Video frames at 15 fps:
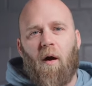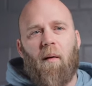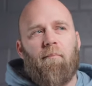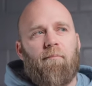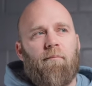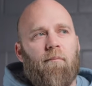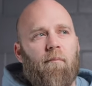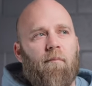
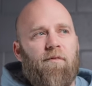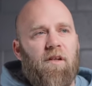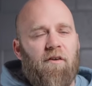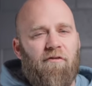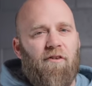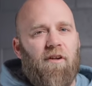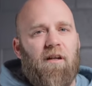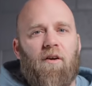I'm
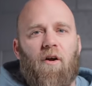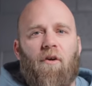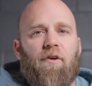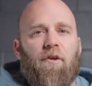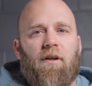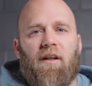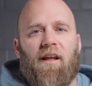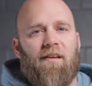definitely not
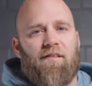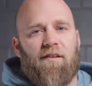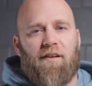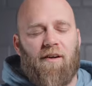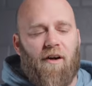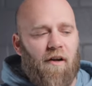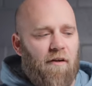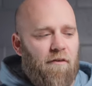your classic
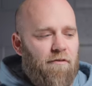kind